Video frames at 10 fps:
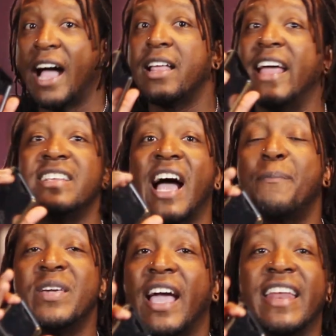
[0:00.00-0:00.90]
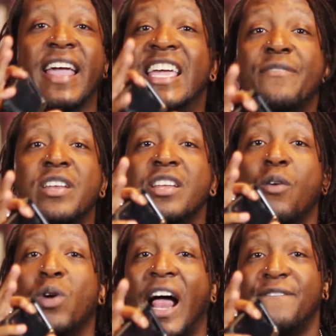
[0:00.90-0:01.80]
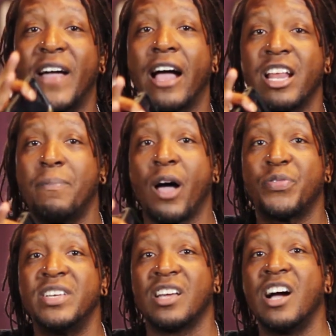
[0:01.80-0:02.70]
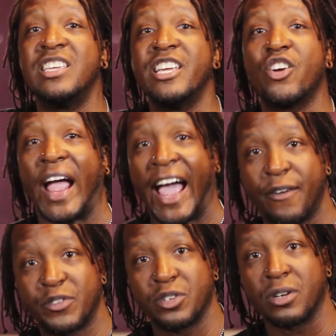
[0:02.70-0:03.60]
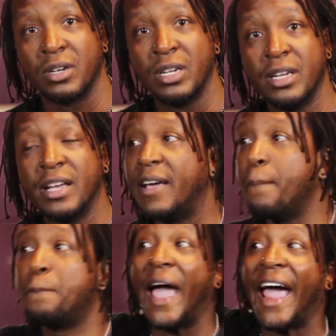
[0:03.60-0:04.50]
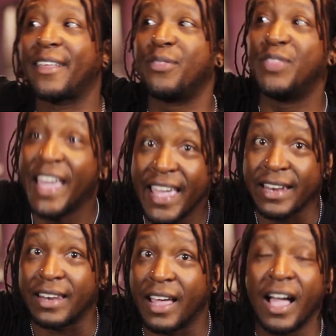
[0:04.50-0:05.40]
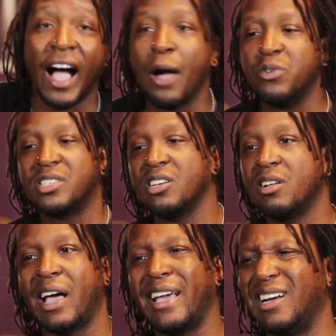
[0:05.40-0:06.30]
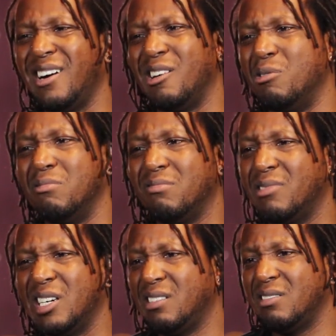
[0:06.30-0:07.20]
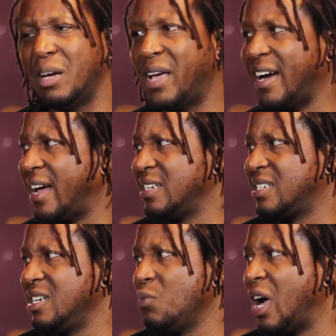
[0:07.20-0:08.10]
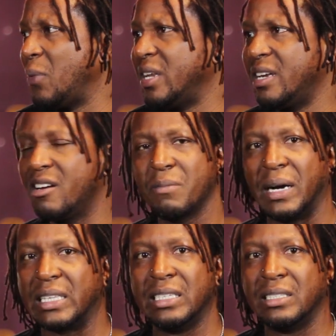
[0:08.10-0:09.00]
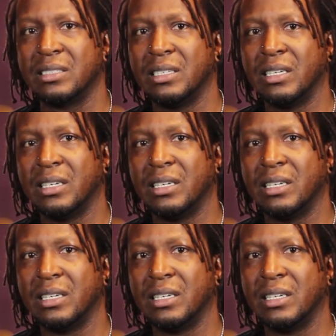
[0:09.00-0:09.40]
And even when I found out about this a year after, back then, I was still like, oh, well, I mean, I kind of see why we didn't hear about this.